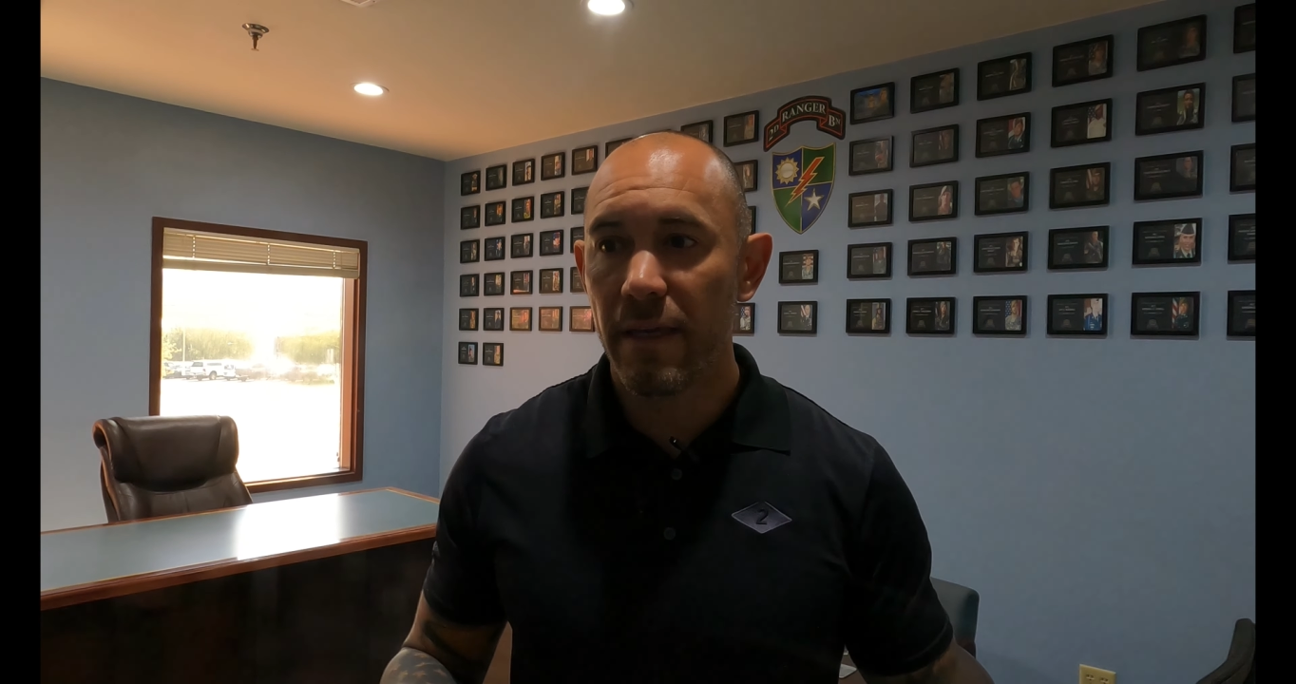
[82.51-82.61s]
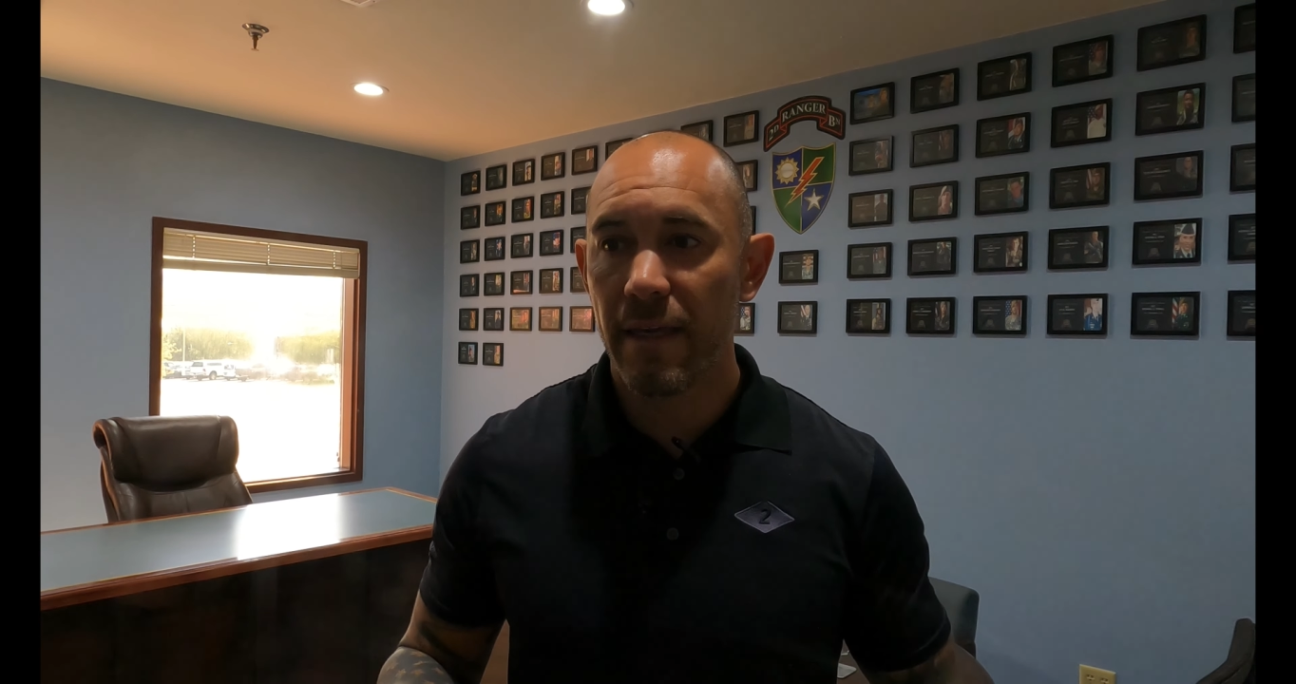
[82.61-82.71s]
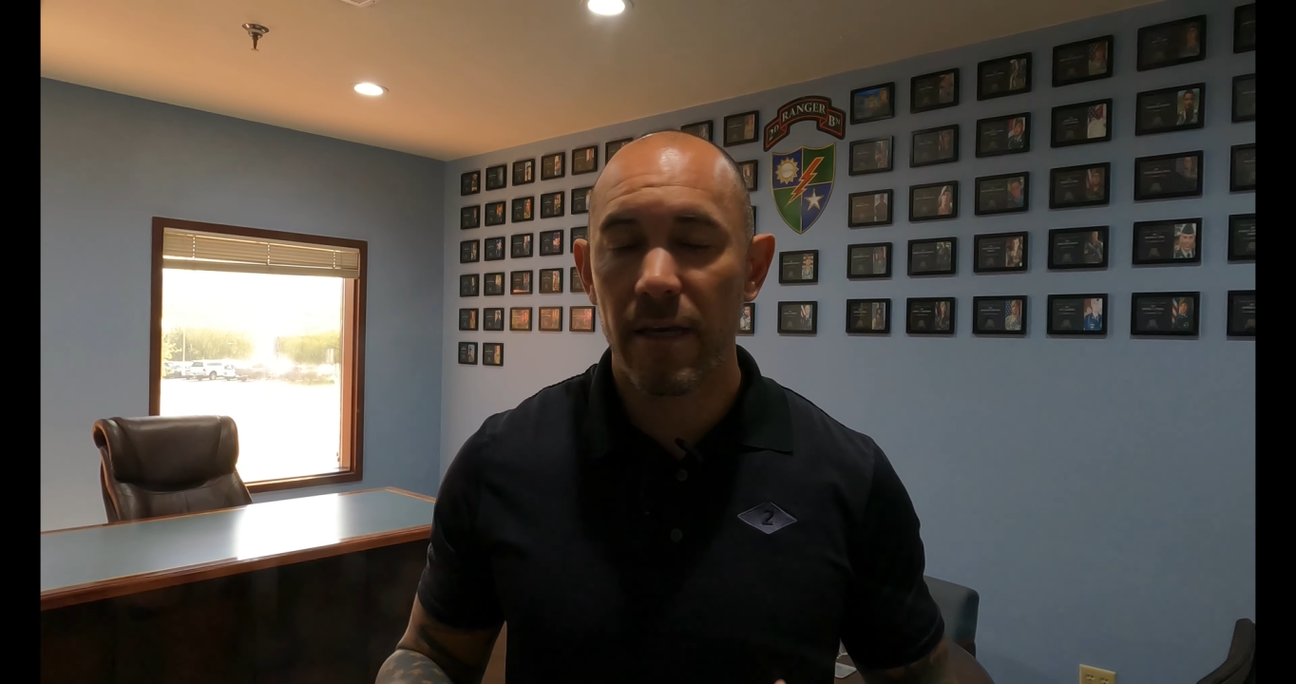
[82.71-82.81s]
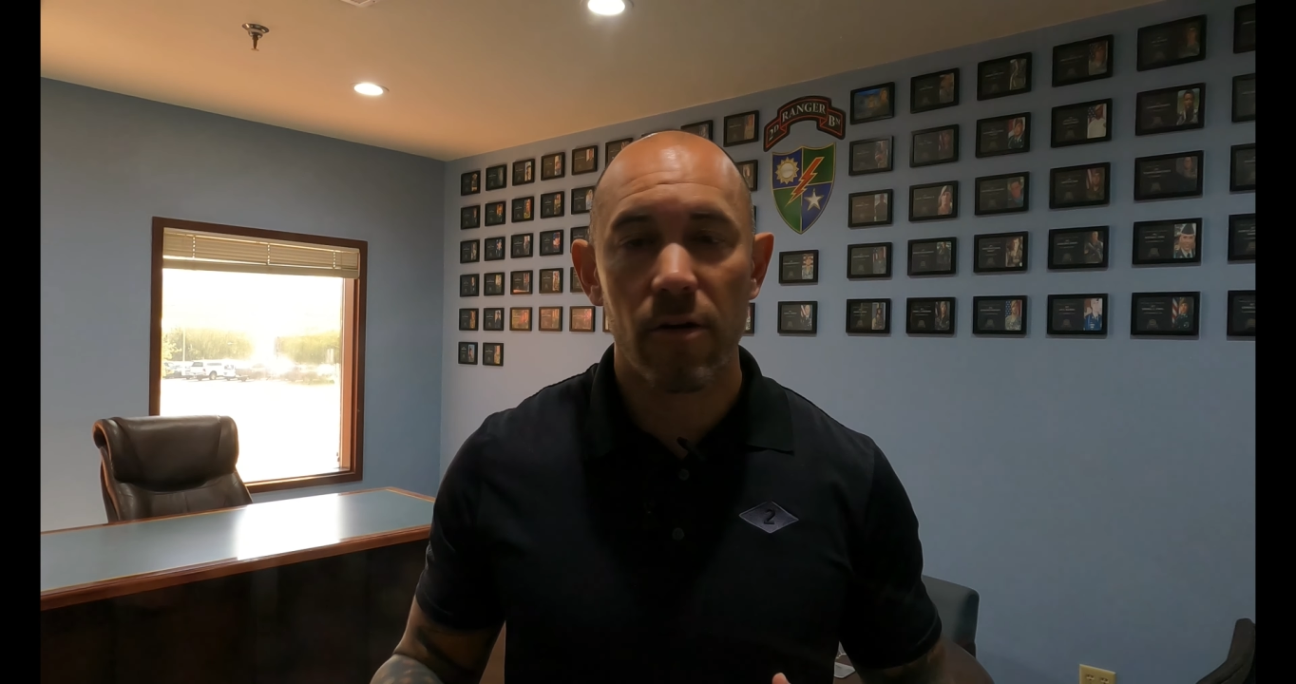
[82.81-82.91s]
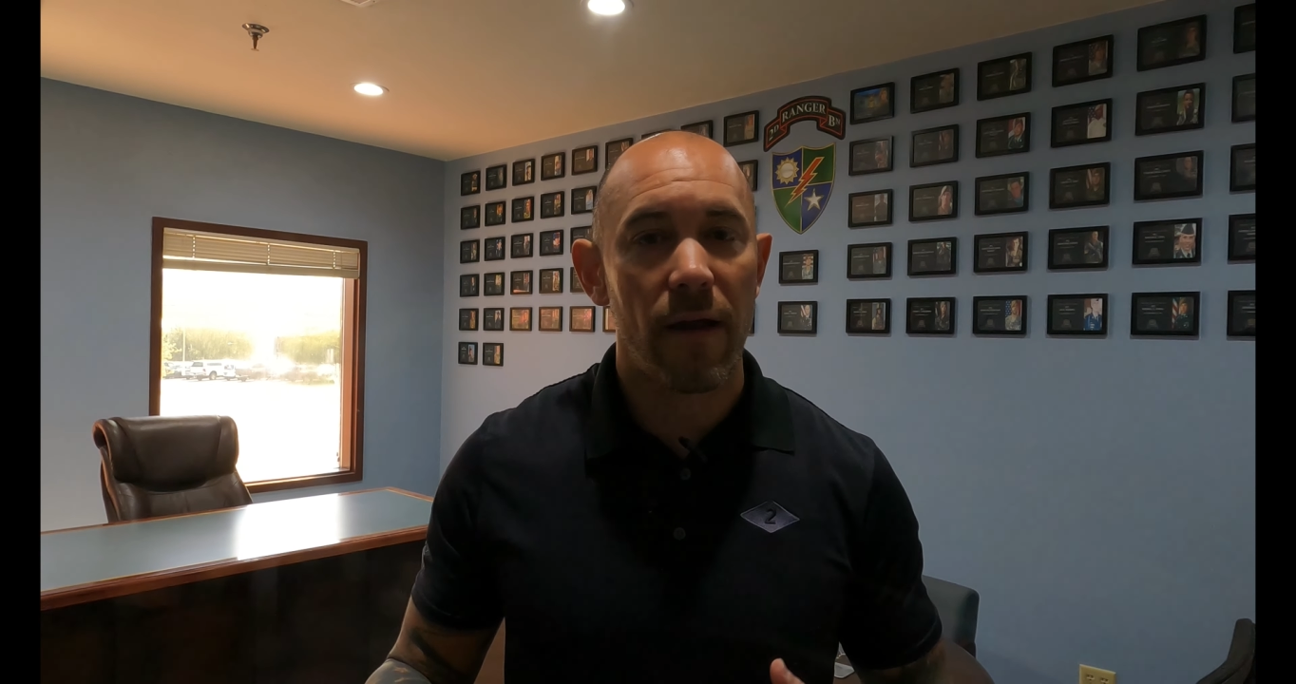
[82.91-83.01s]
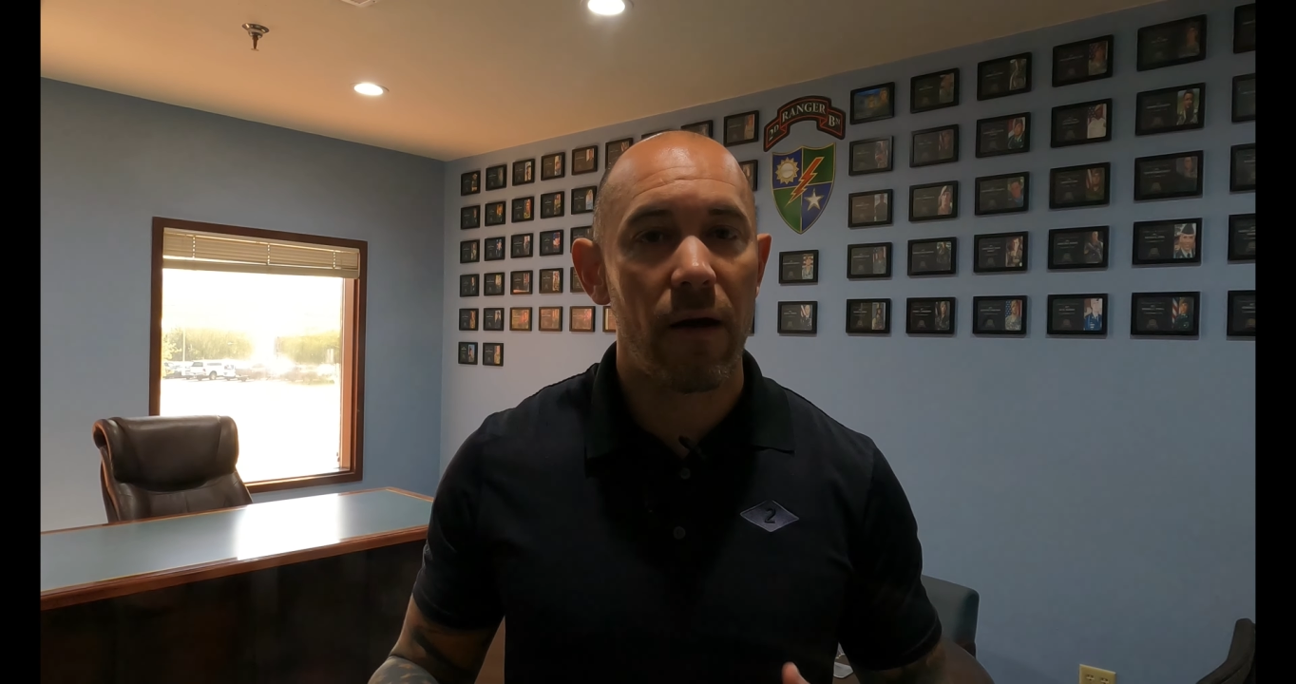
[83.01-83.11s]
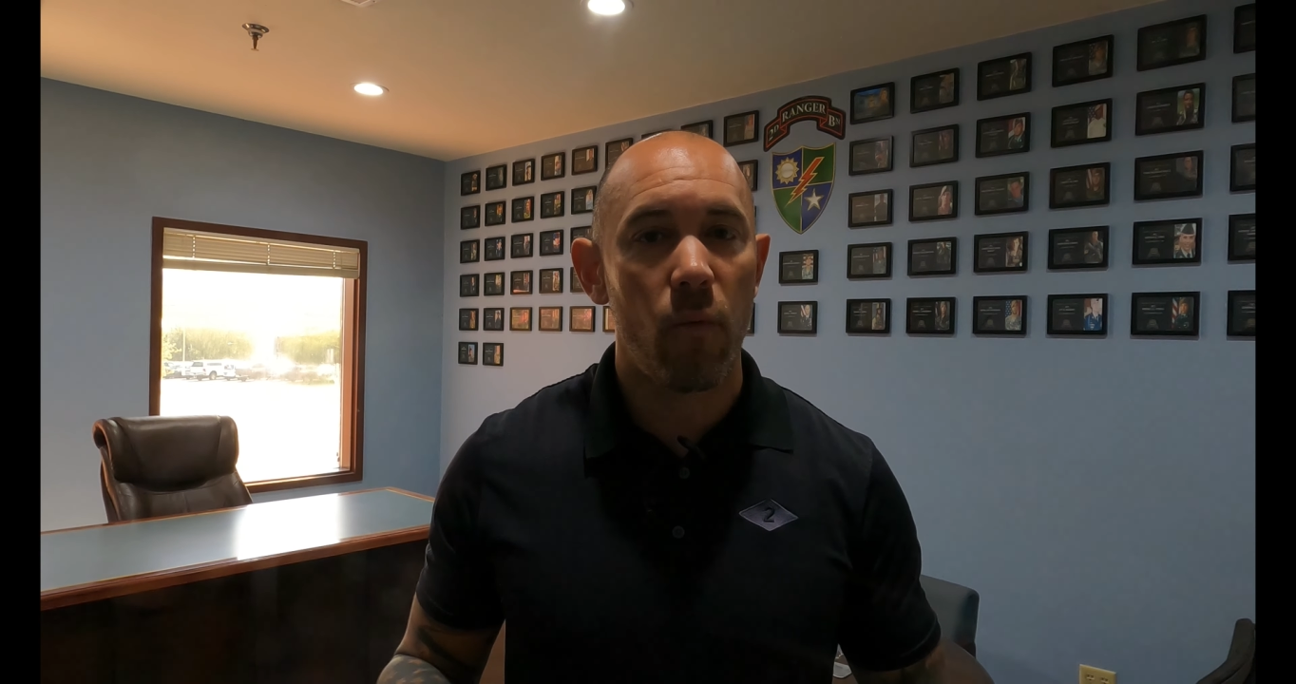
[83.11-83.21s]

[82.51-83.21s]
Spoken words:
hear out